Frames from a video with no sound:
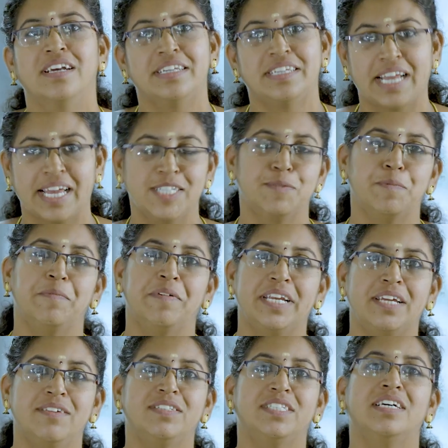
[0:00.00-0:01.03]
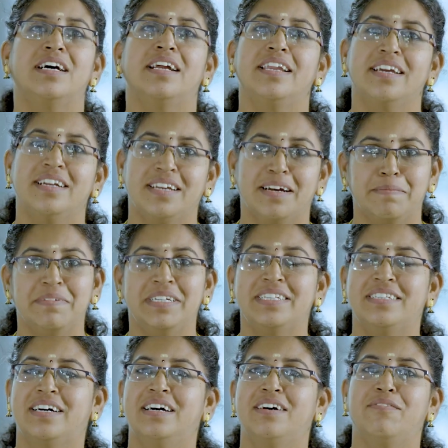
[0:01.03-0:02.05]
a transformative journey at
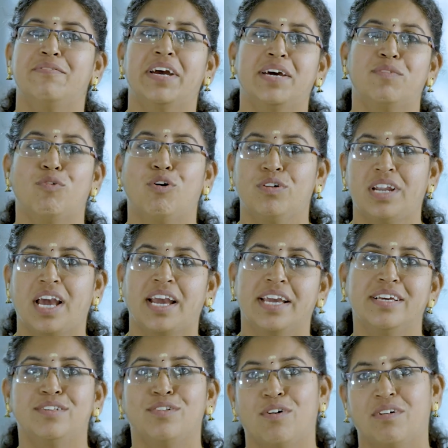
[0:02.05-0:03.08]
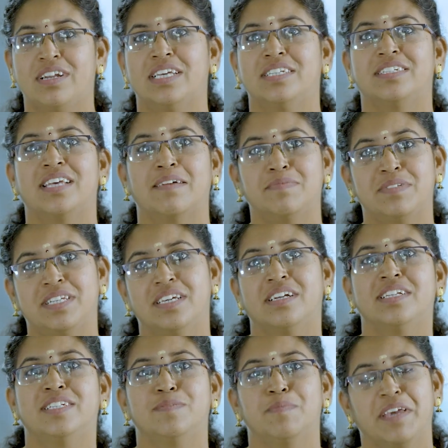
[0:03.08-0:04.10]
Amrita, where what I thought as
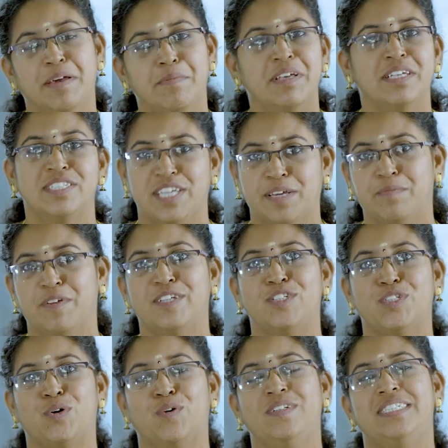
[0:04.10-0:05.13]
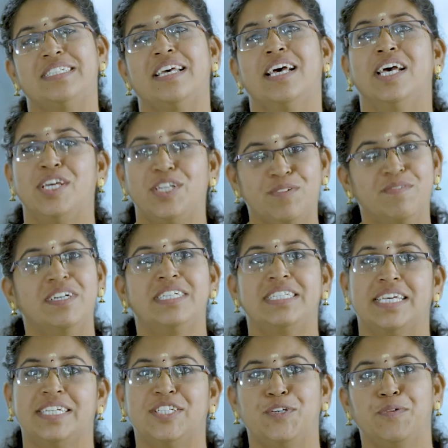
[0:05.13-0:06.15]
obstacles becoming stepping stones
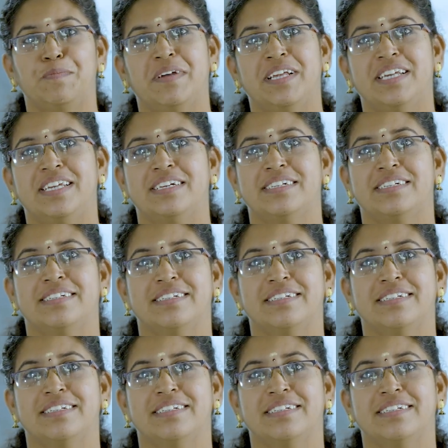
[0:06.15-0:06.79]
towards achievement.